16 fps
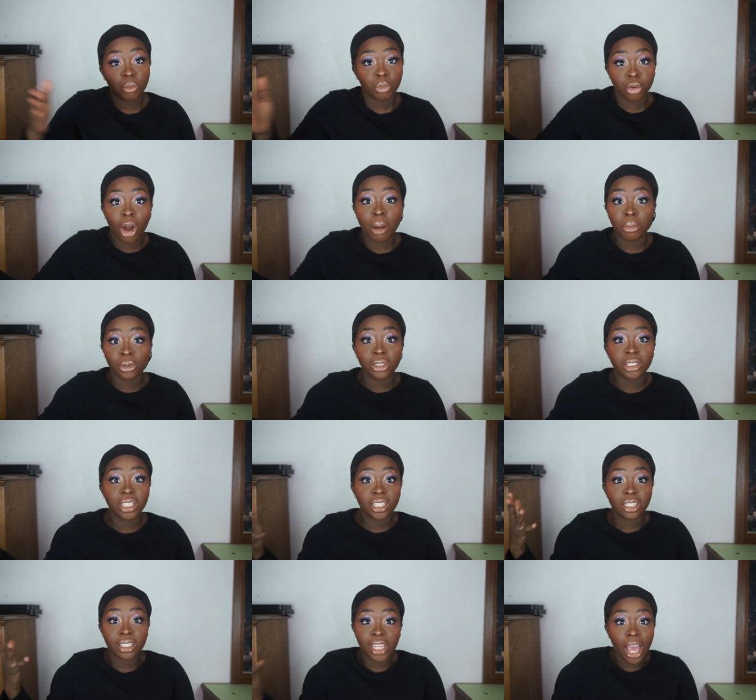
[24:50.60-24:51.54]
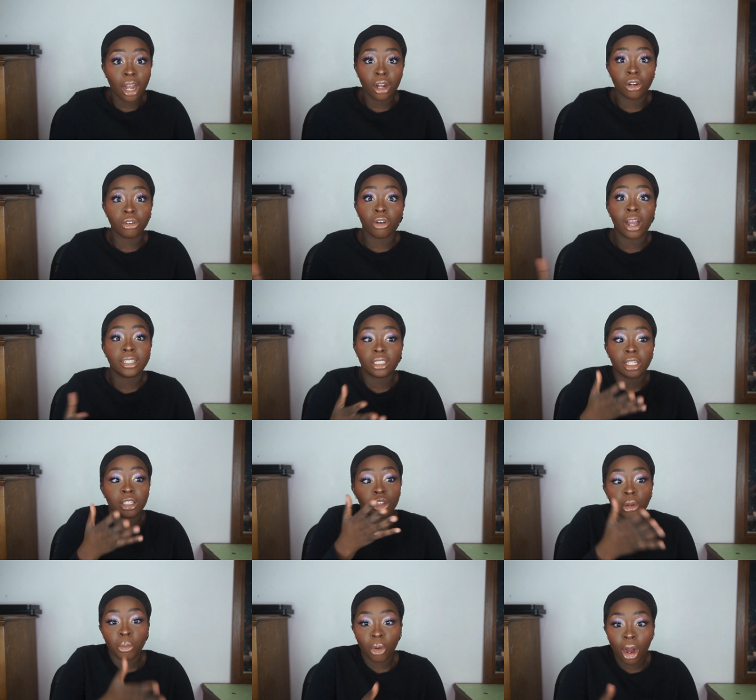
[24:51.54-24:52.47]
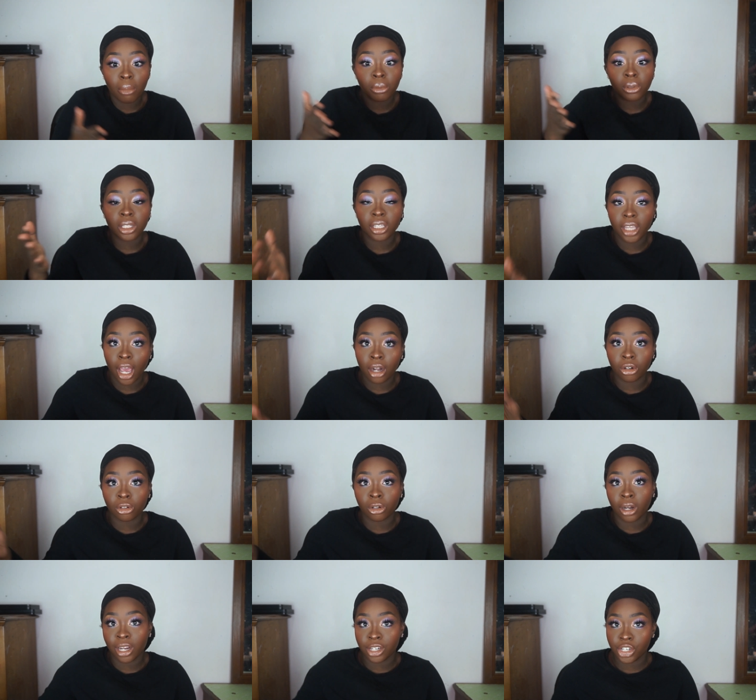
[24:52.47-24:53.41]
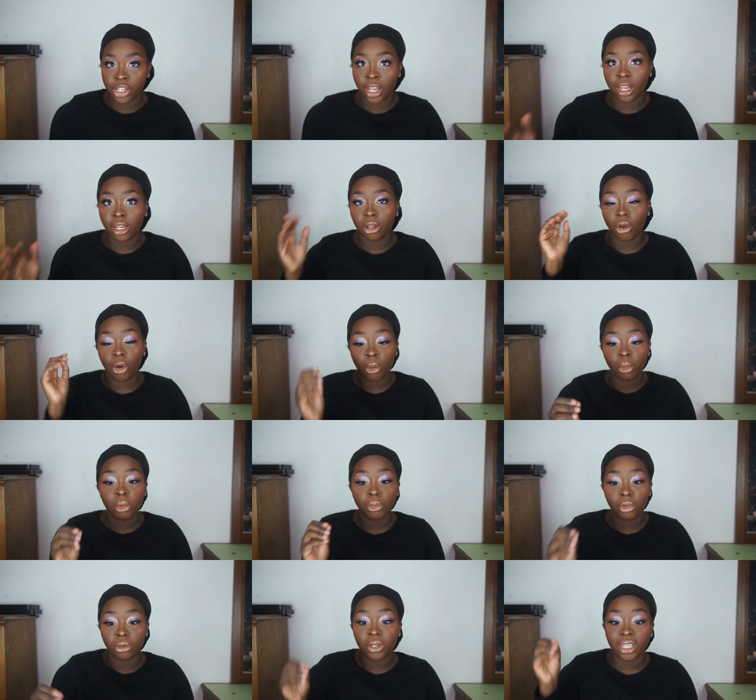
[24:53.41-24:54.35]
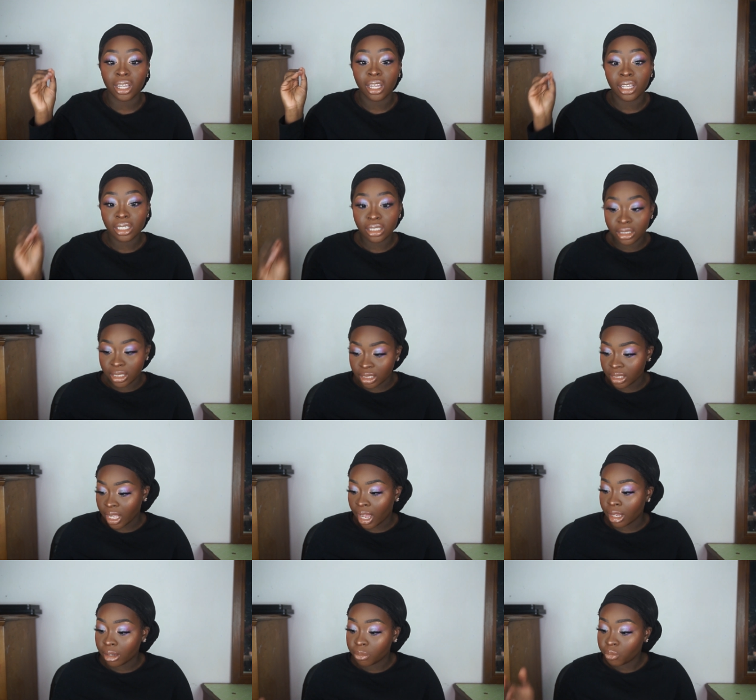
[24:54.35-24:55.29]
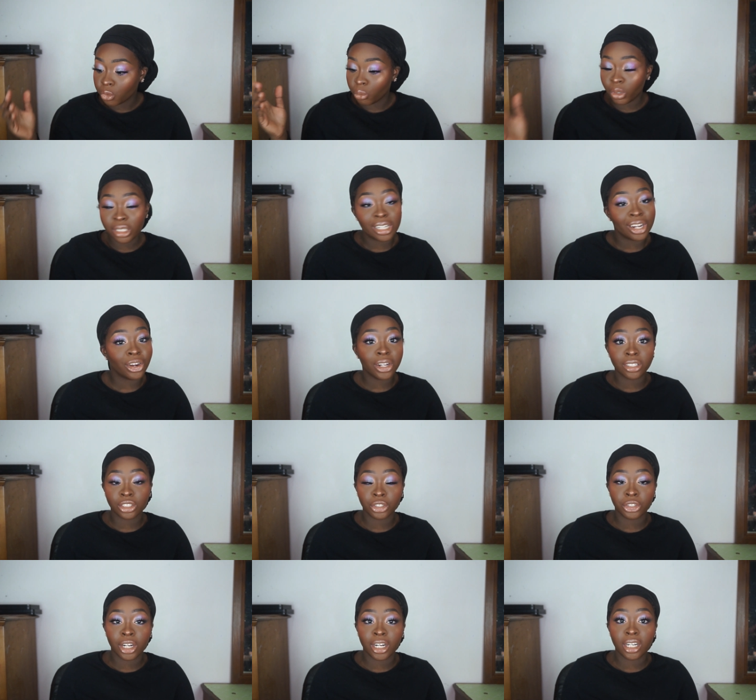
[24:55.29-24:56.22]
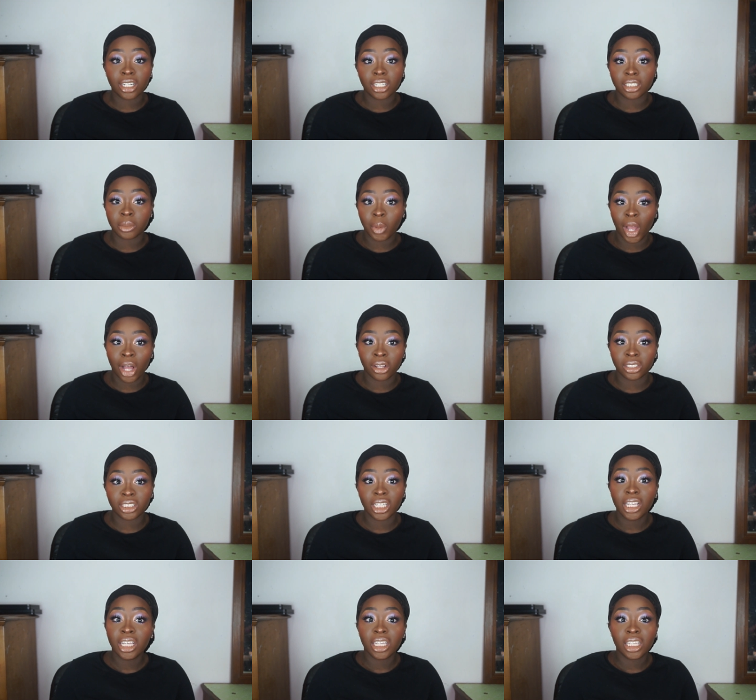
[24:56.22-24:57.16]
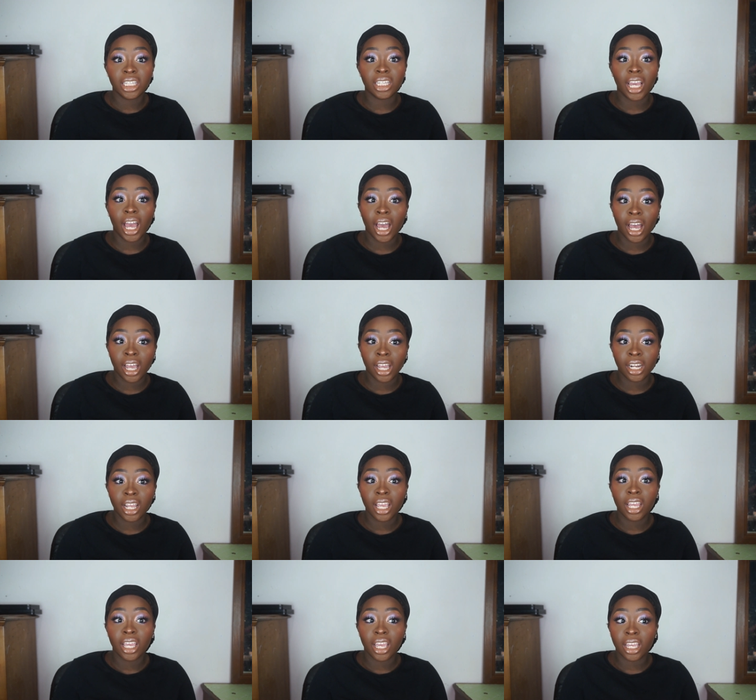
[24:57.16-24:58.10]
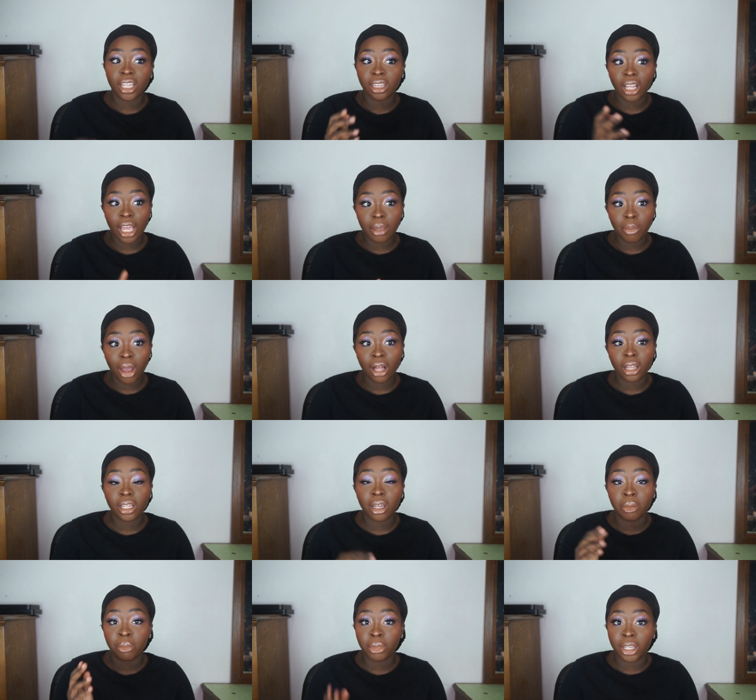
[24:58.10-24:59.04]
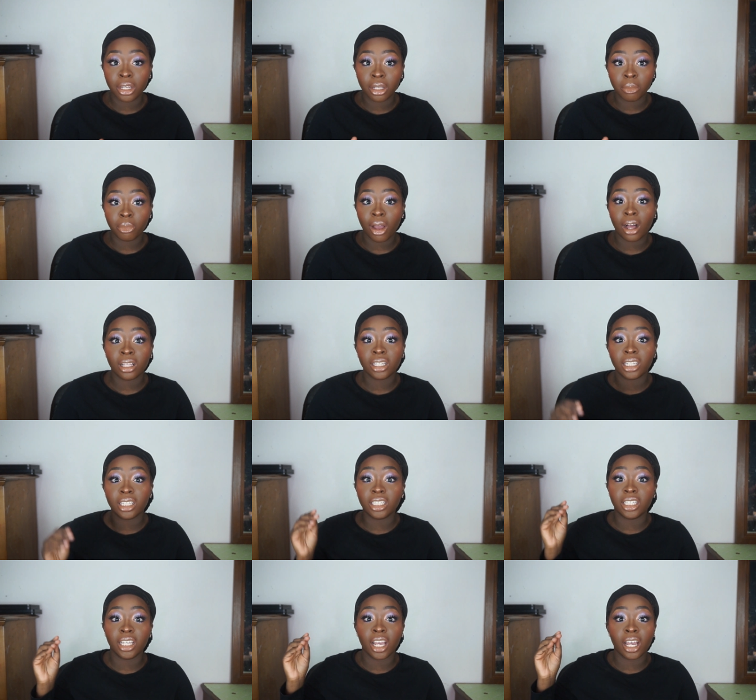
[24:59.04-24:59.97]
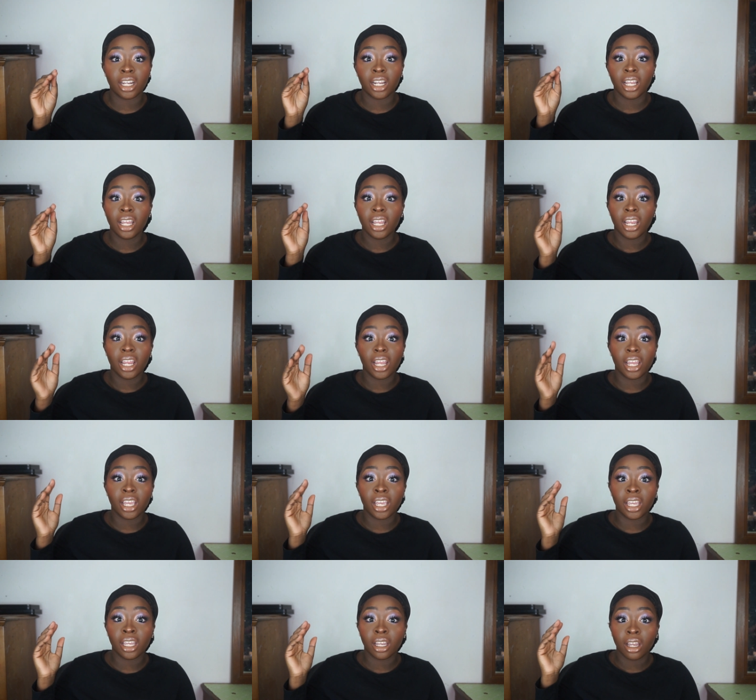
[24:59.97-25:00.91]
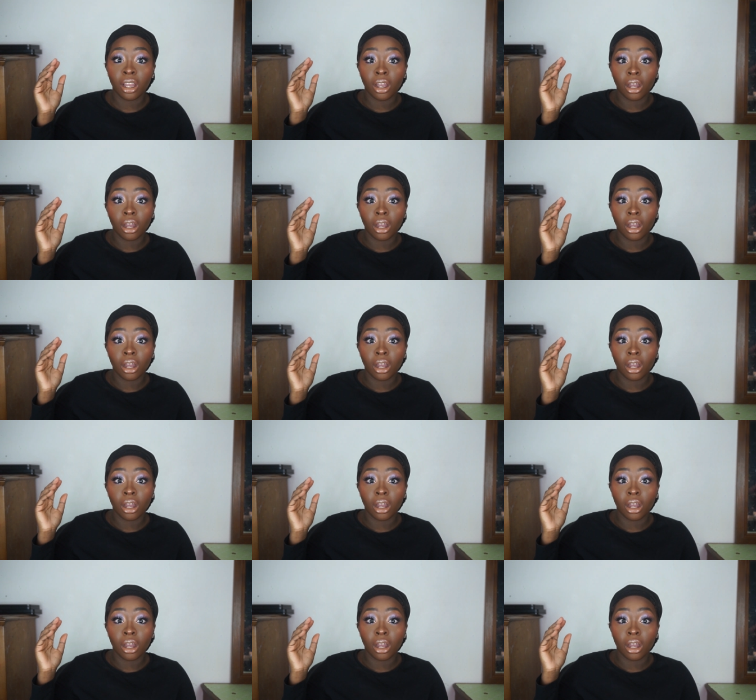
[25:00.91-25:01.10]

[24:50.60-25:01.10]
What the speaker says: properly categorized, like they're properly categorized shades. Uoma Beauty did that. When Darius created his palettes, he had a light palette, a medium palette, he had a